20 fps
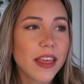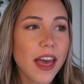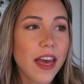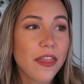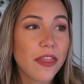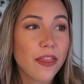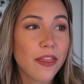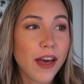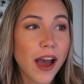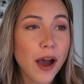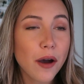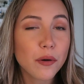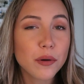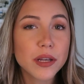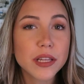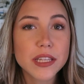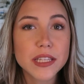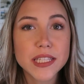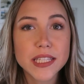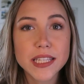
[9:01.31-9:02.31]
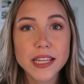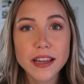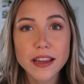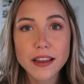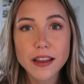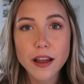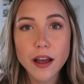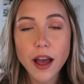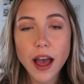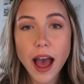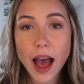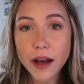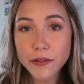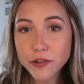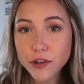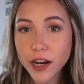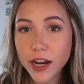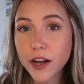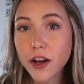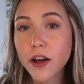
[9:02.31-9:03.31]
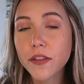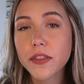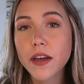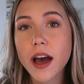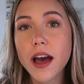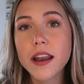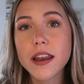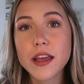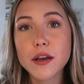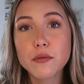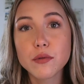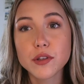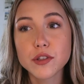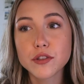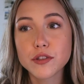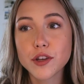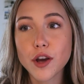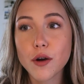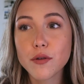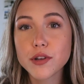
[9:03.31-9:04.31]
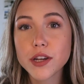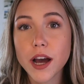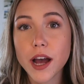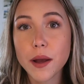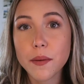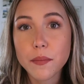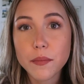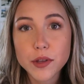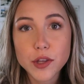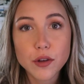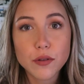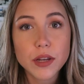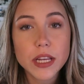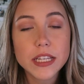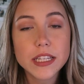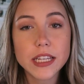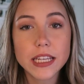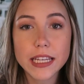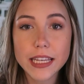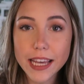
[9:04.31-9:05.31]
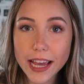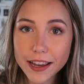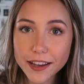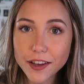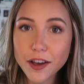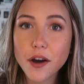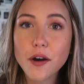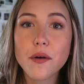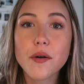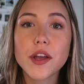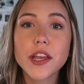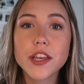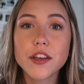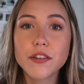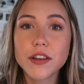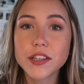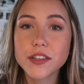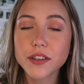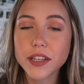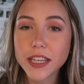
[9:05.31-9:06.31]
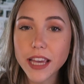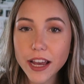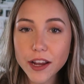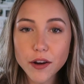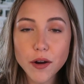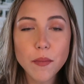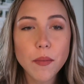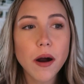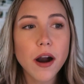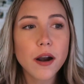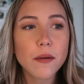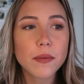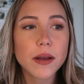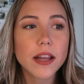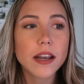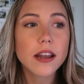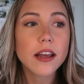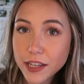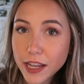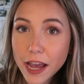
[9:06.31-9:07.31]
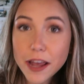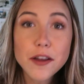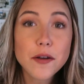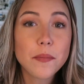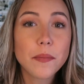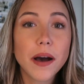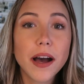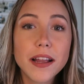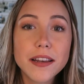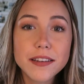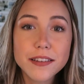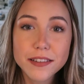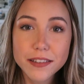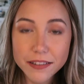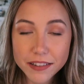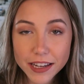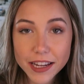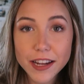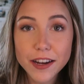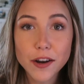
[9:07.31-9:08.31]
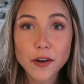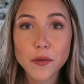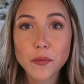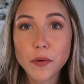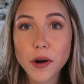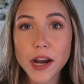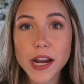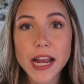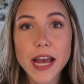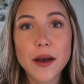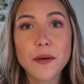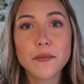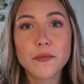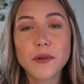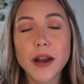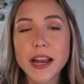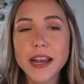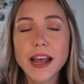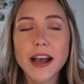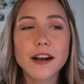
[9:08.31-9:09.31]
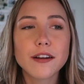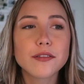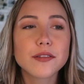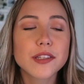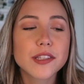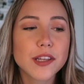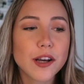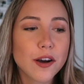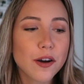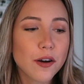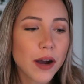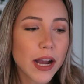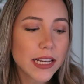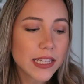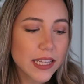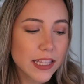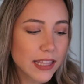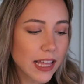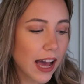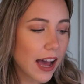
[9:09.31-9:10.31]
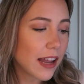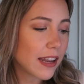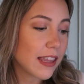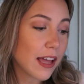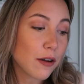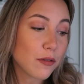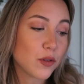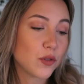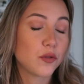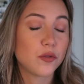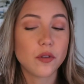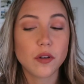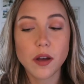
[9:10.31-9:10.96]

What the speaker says: that was, after I got that, it was go time. You need to get going, you need to get your apartment, get your butt here where I am right now. So I did that. That was